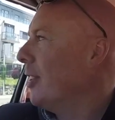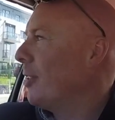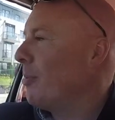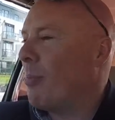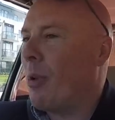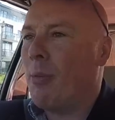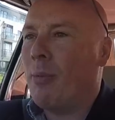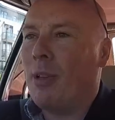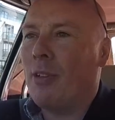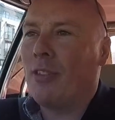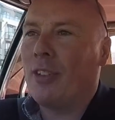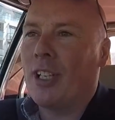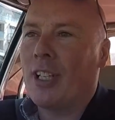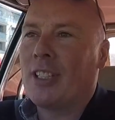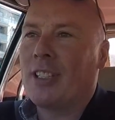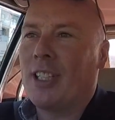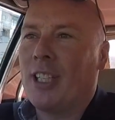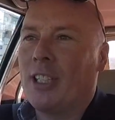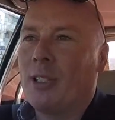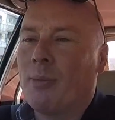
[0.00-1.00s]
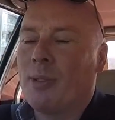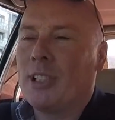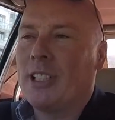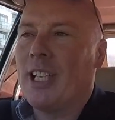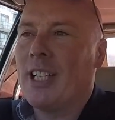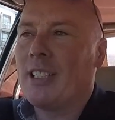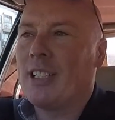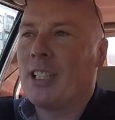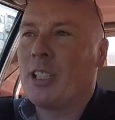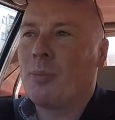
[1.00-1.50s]
maybe even not seeing them as
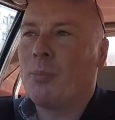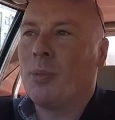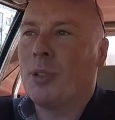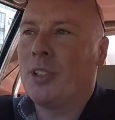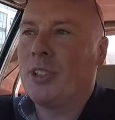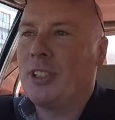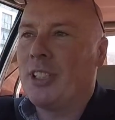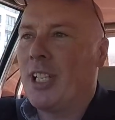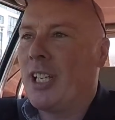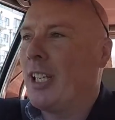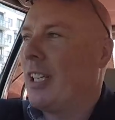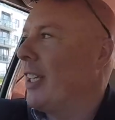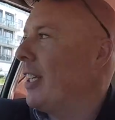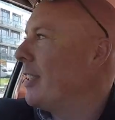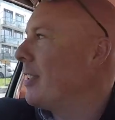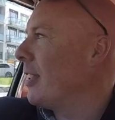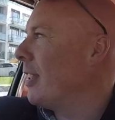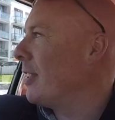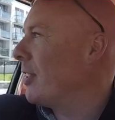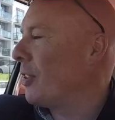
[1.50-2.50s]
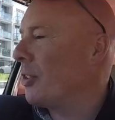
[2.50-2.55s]
classics, but it's